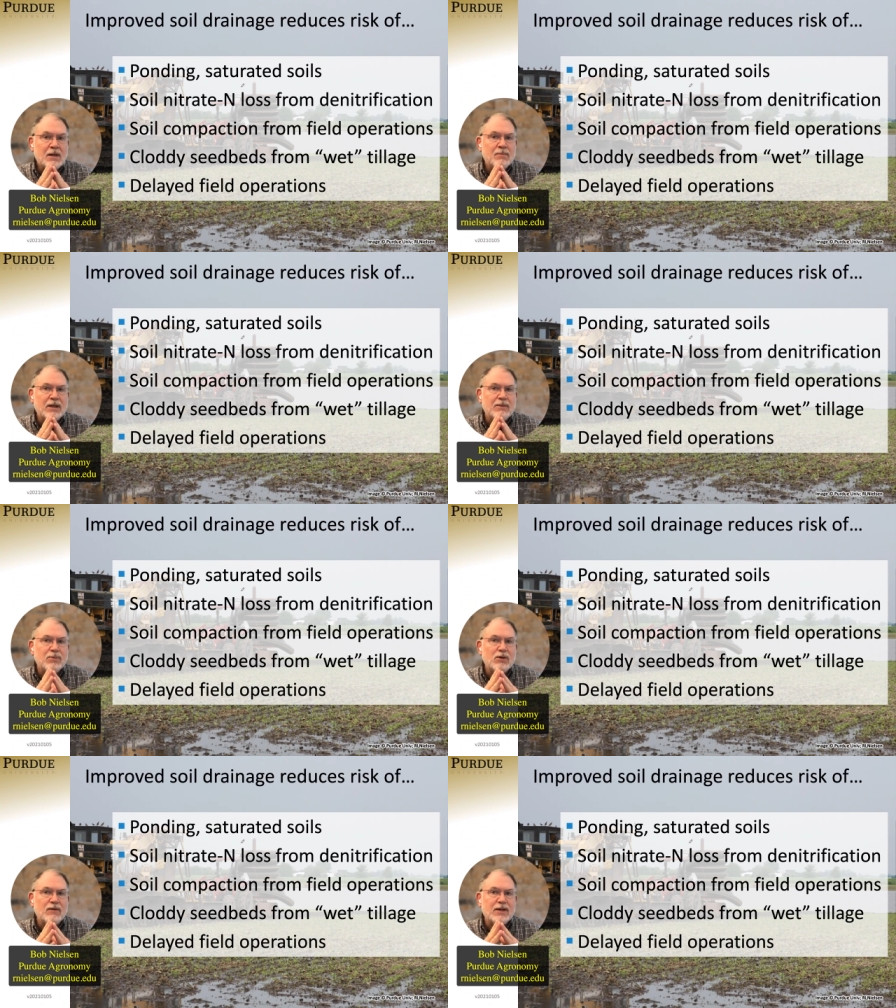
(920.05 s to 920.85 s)
But
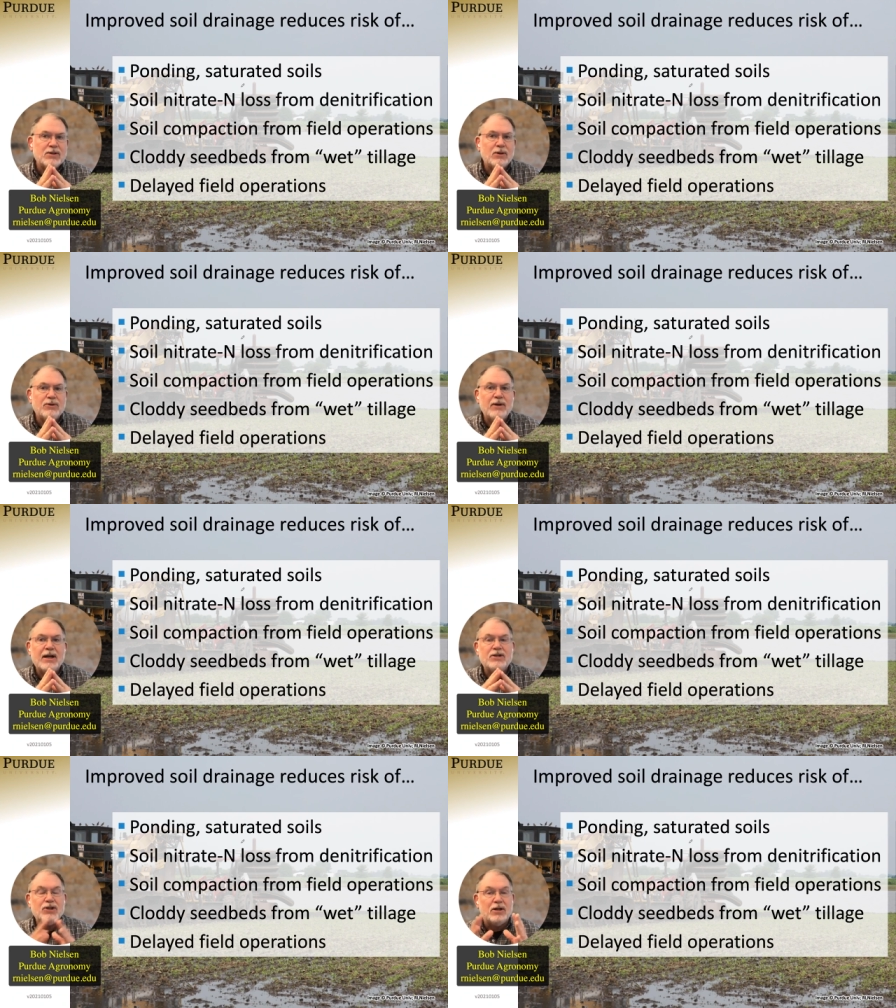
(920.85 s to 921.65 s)
improving soil
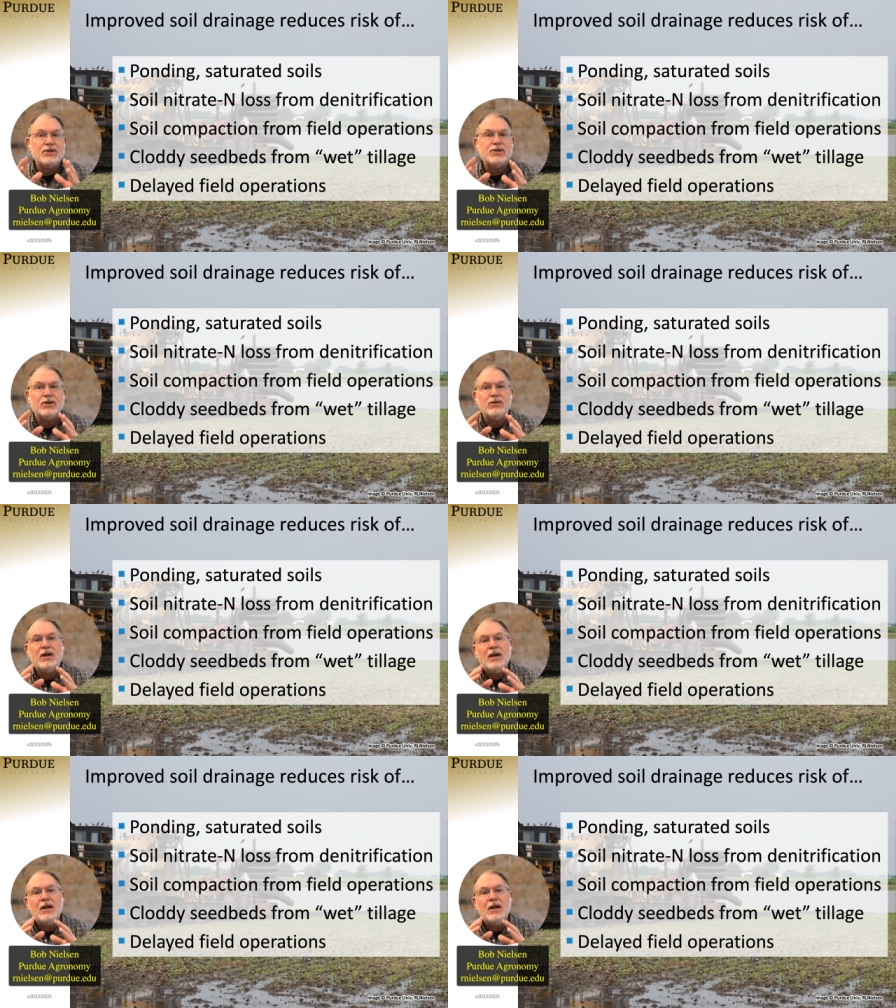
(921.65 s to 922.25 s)
drainage also